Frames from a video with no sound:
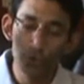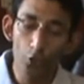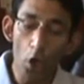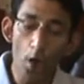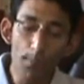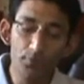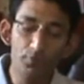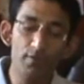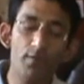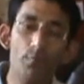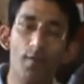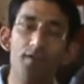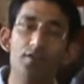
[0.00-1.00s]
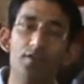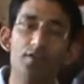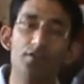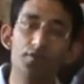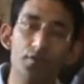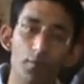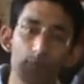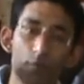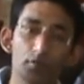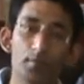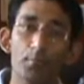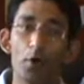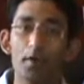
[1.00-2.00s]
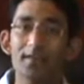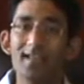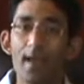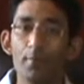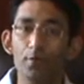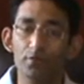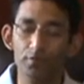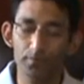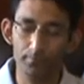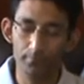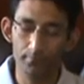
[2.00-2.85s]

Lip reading: top 3 vendors for the product demos.